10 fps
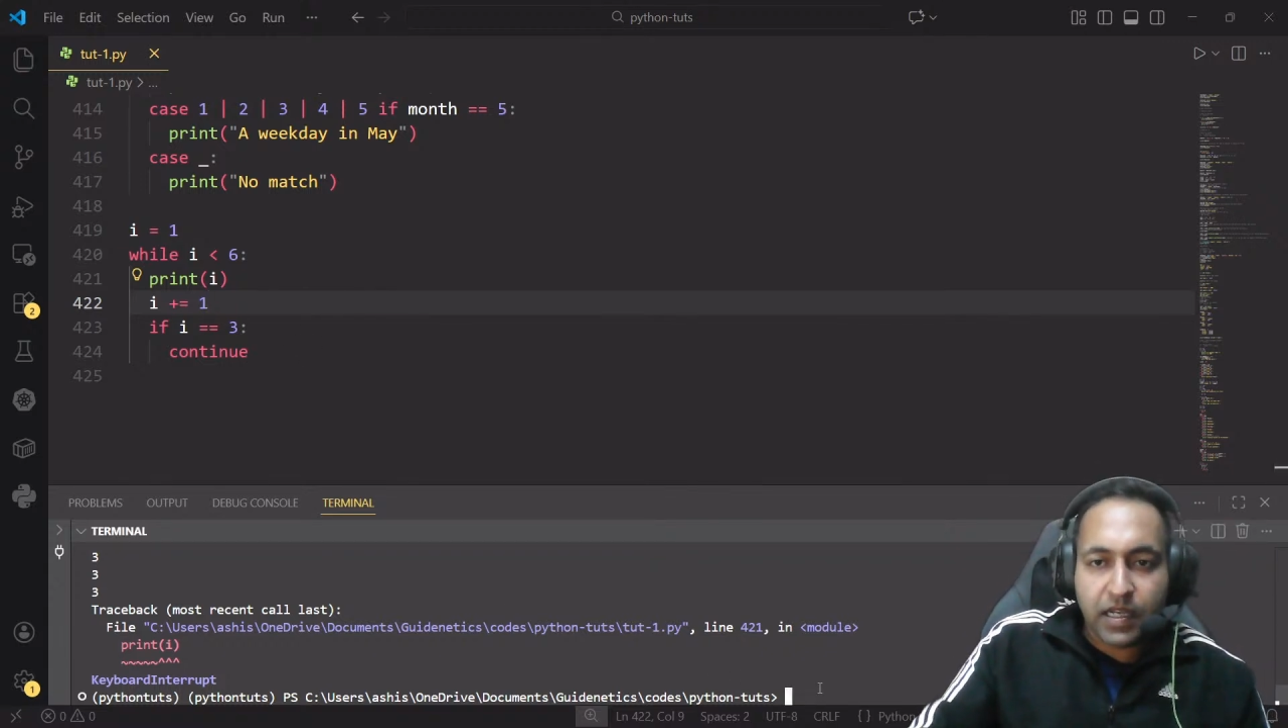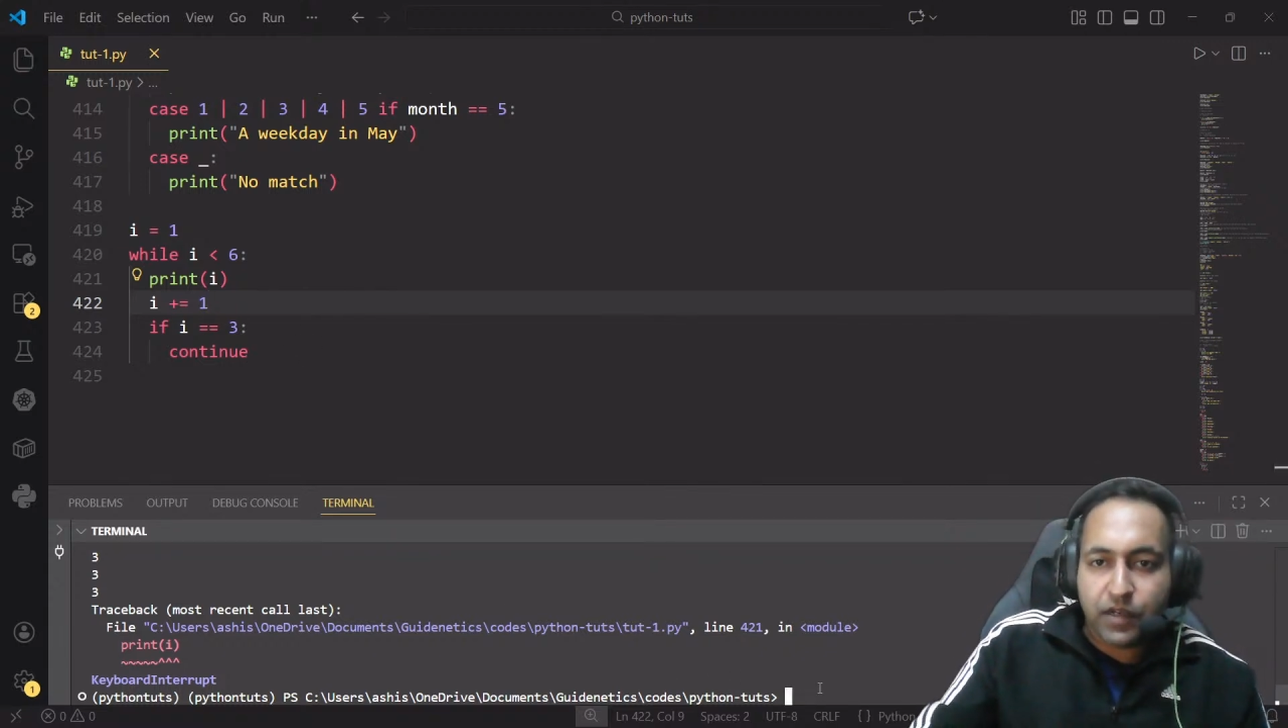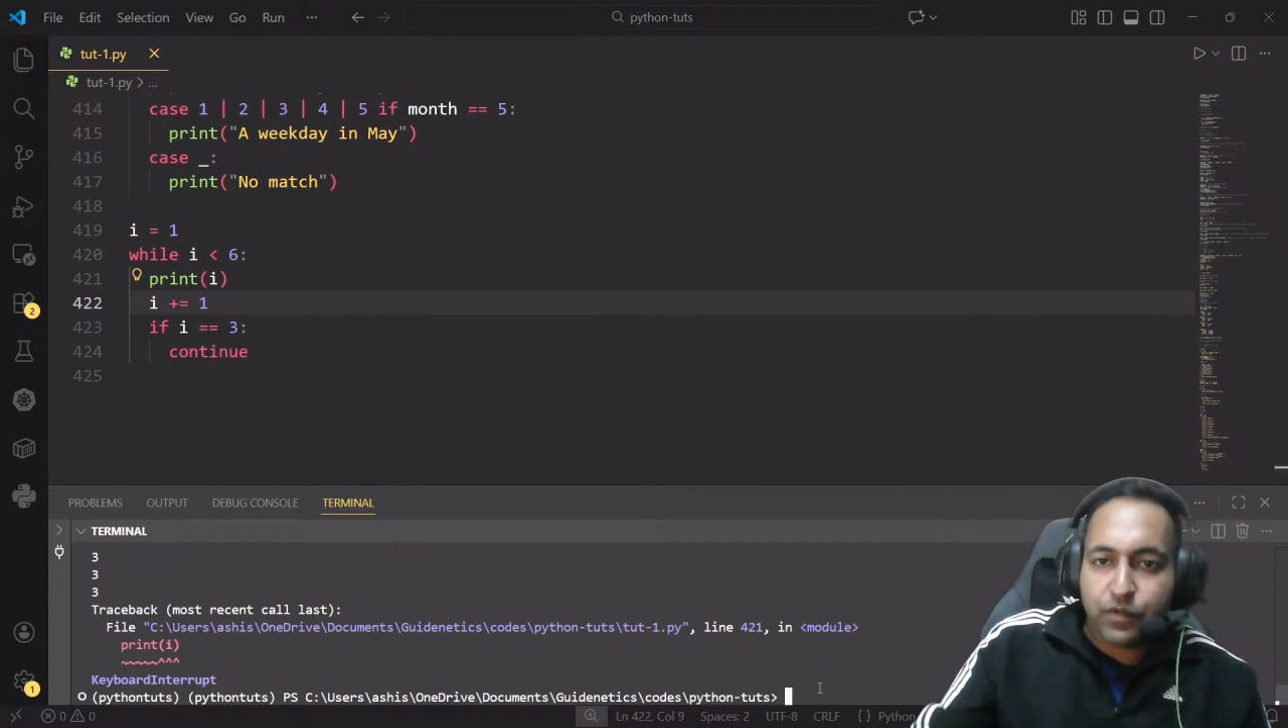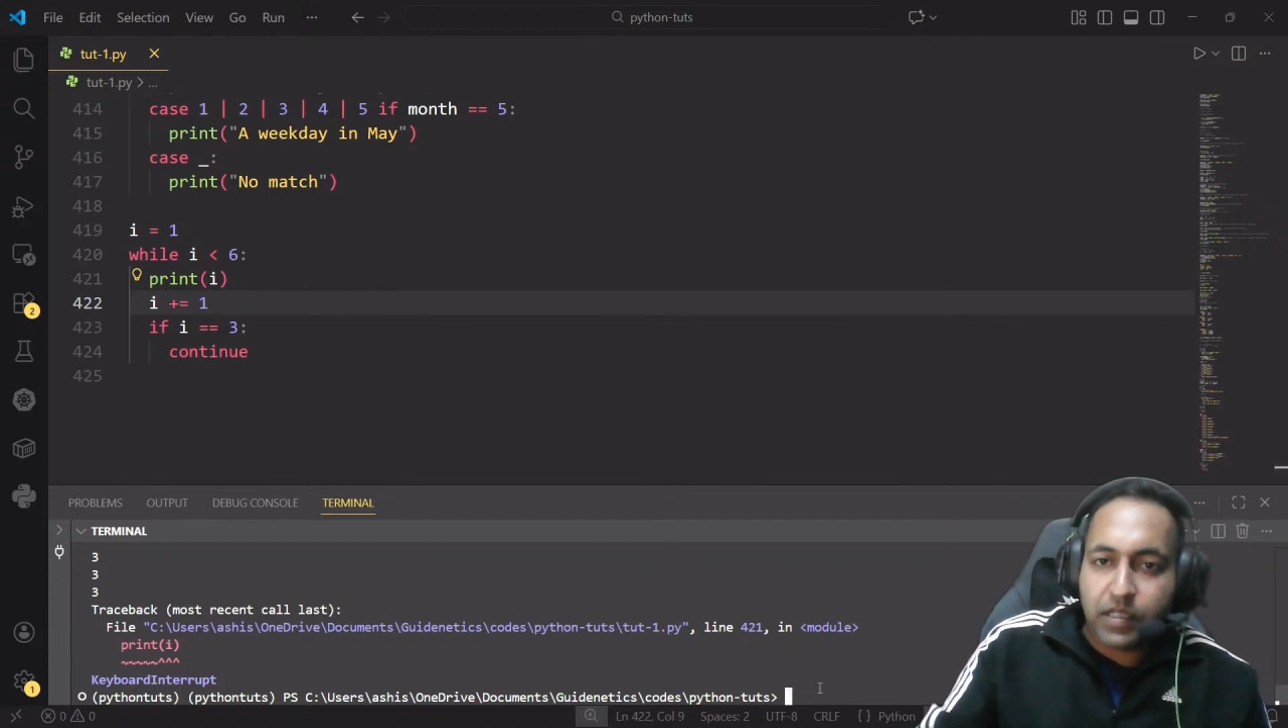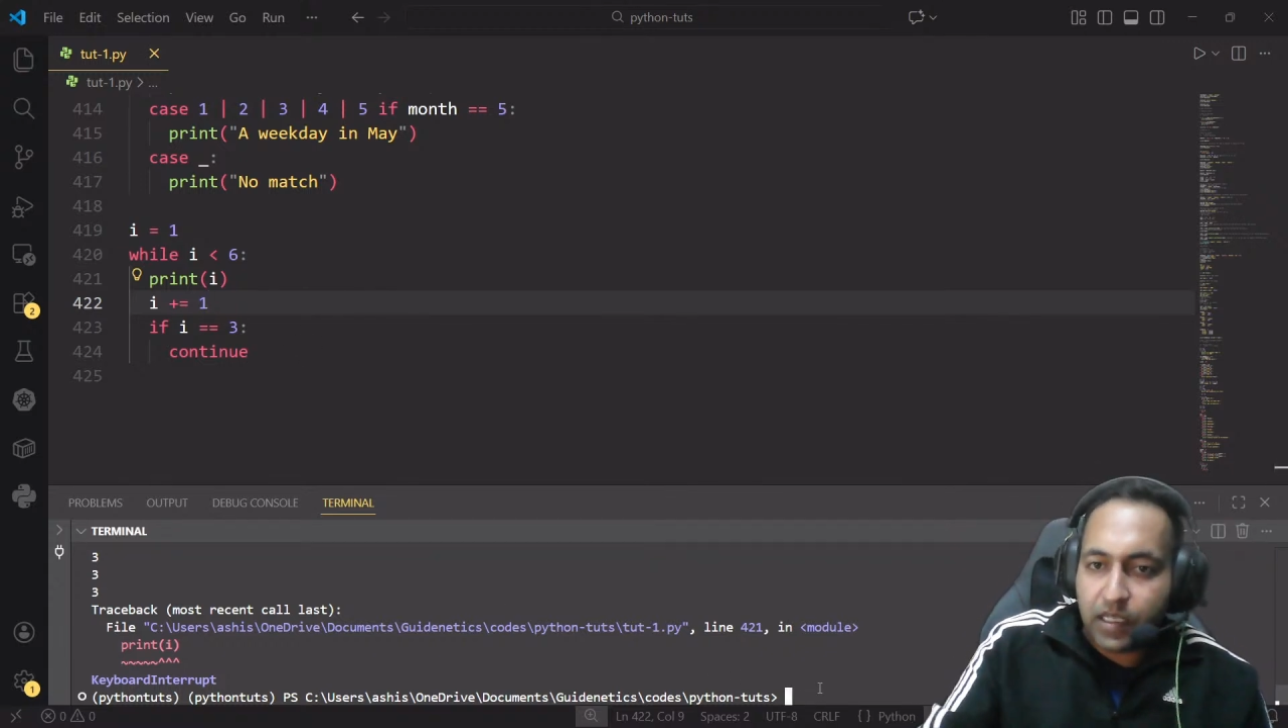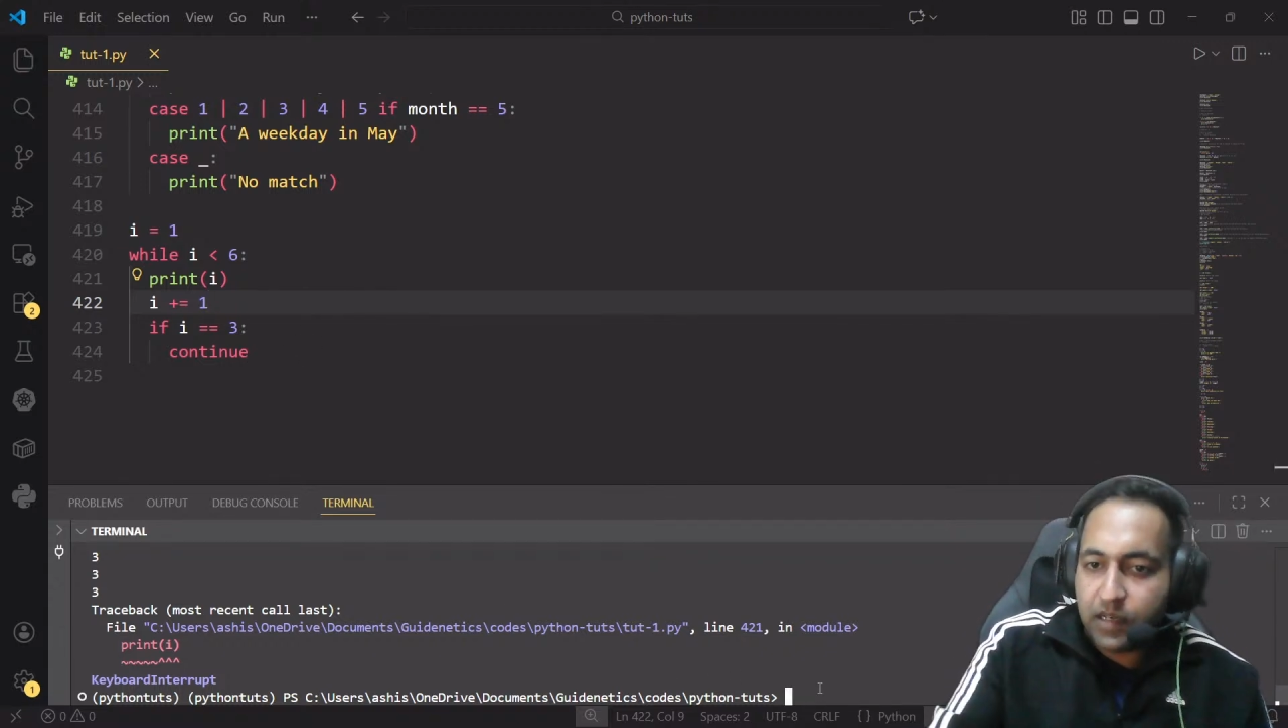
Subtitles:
into the